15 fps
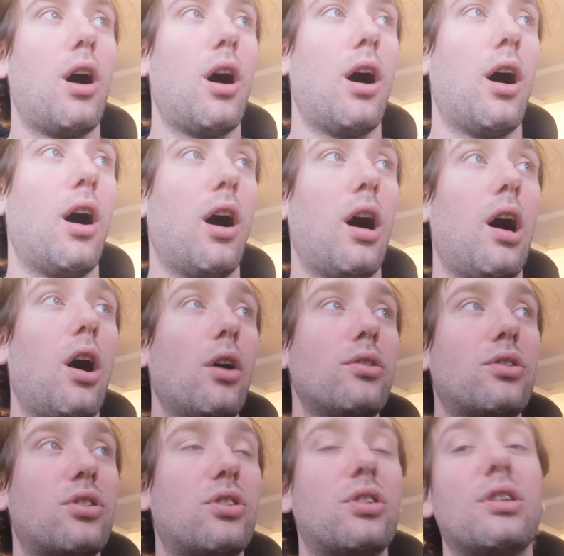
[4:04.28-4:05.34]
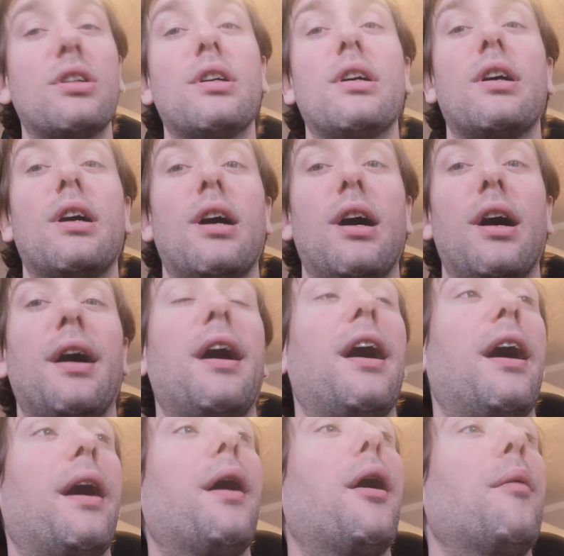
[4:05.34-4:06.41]
host,
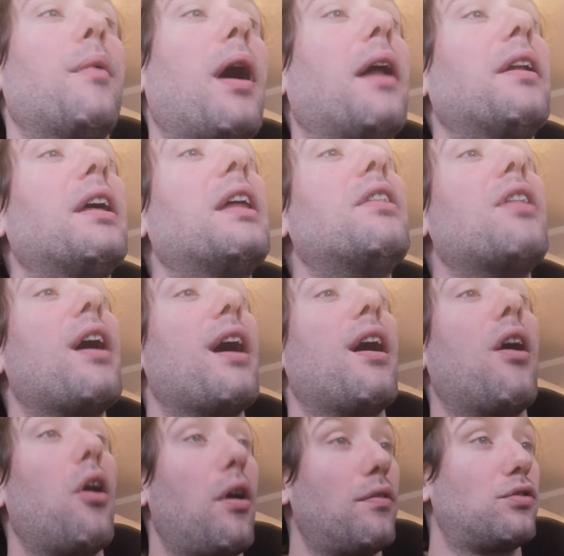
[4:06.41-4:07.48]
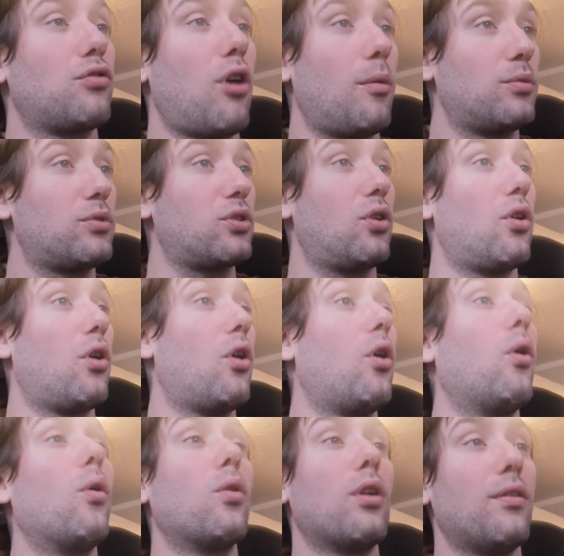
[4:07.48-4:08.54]
and in there I've dropped
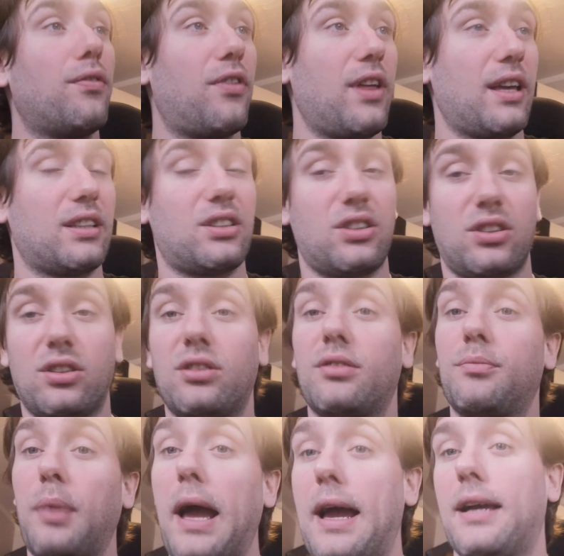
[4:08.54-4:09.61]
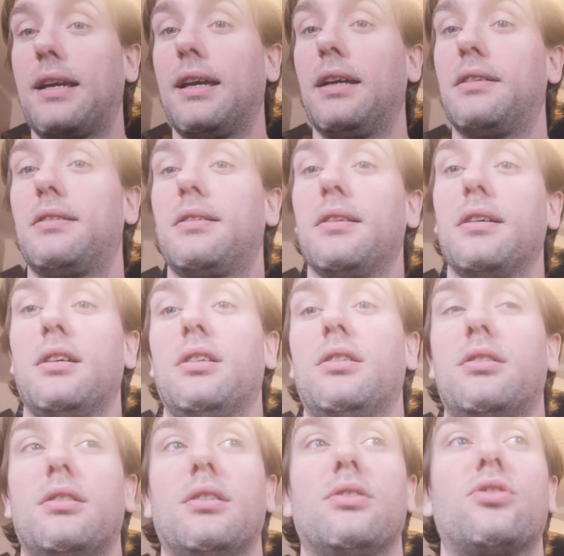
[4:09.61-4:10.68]
all of this package that
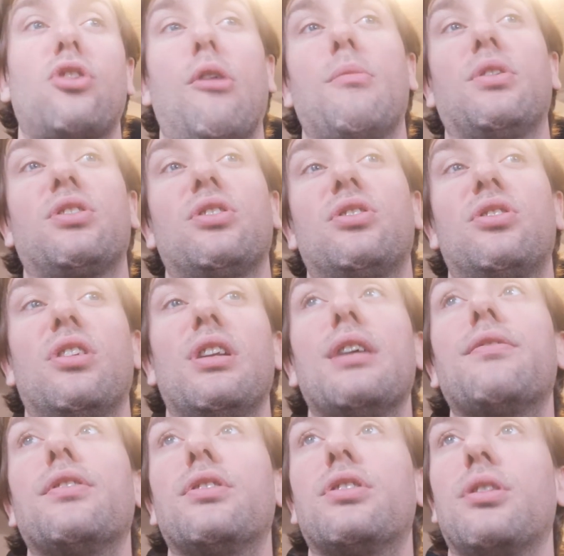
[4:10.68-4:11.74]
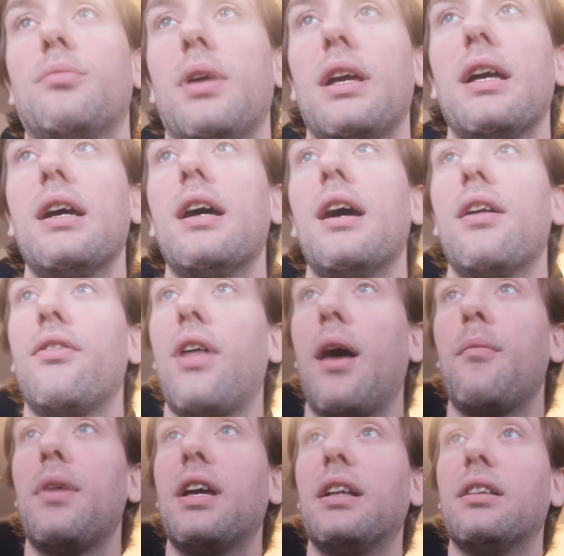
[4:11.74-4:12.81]
Thomas has delivered to me.
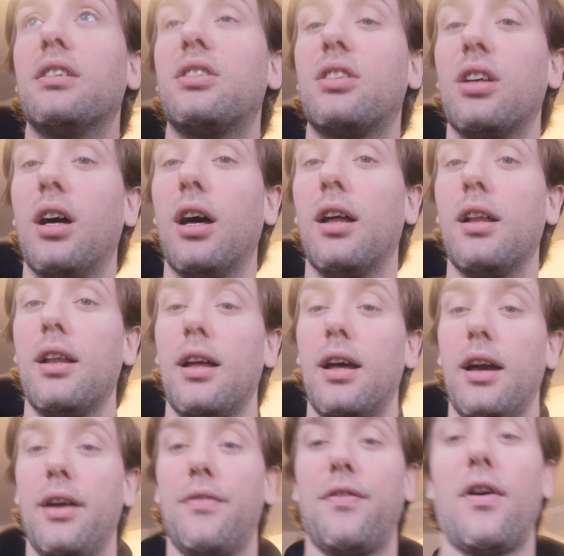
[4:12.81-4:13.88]
That means that if